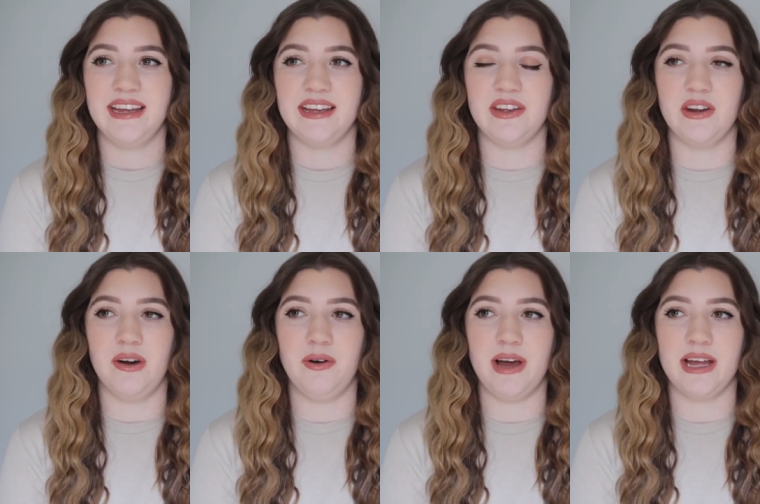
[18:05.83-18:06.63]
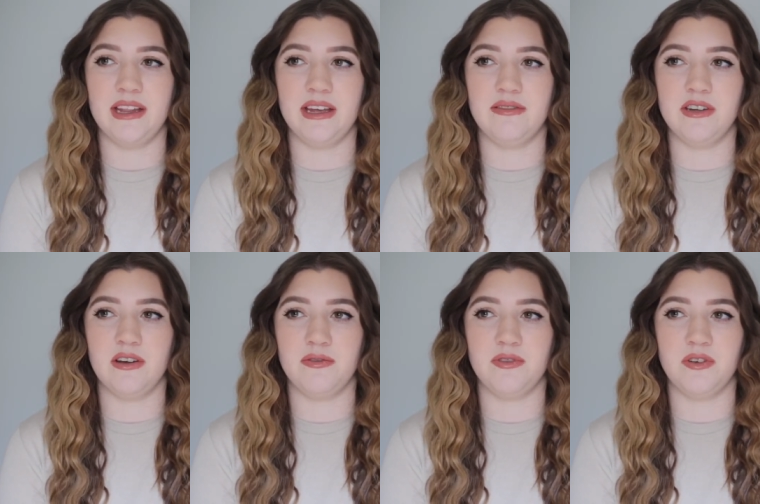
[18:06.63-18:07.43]
you know, I lived
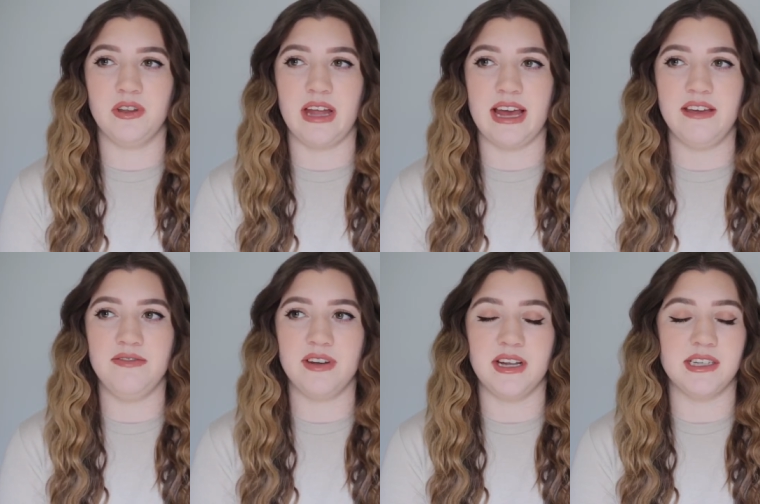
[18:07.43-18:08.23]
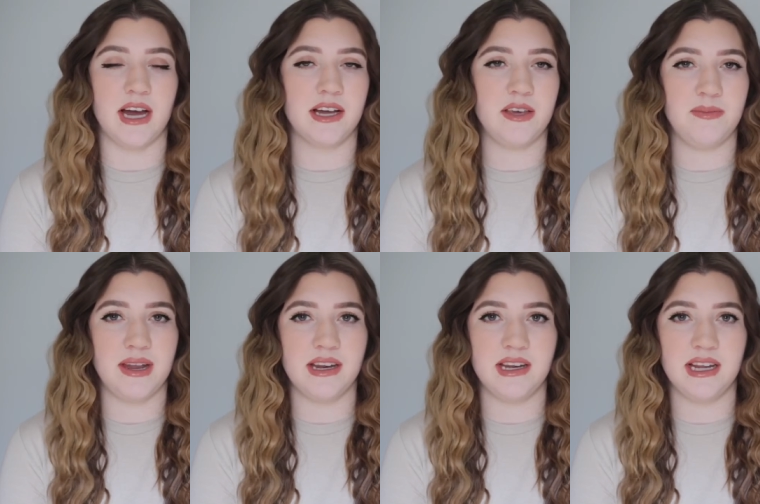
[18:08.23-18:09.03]
a full life and I
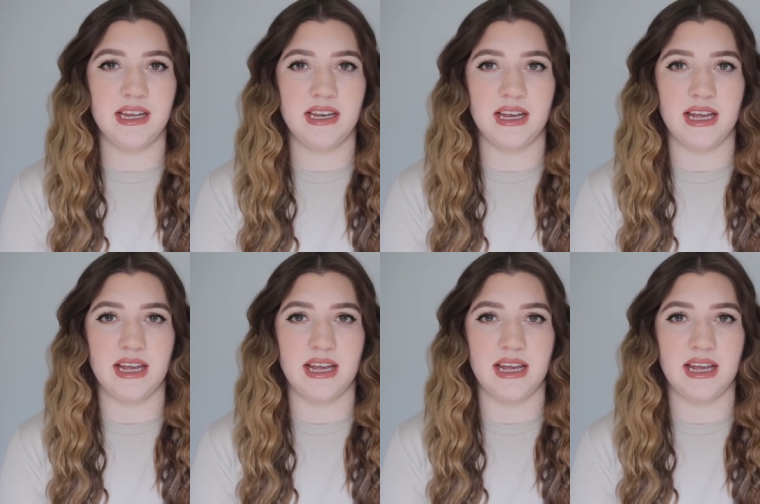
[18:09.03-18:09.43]
documented it